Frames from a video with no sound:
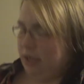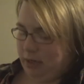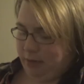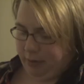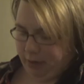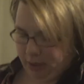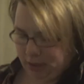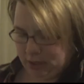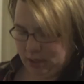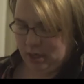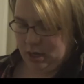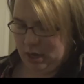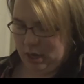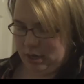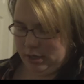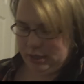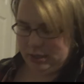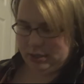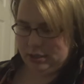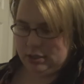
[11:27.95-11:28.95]
Anyway,
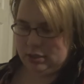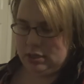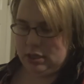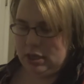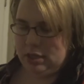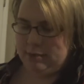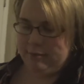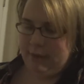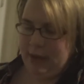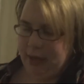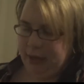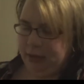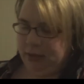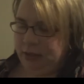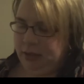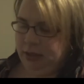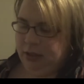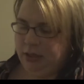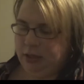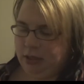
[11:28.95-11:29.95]
uh, that's today's vlog.
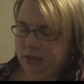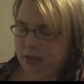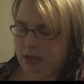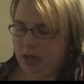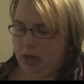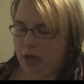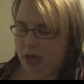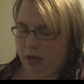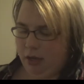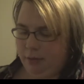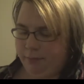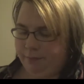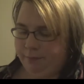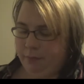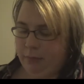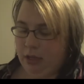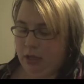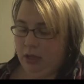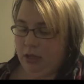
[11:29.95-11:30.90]
Um,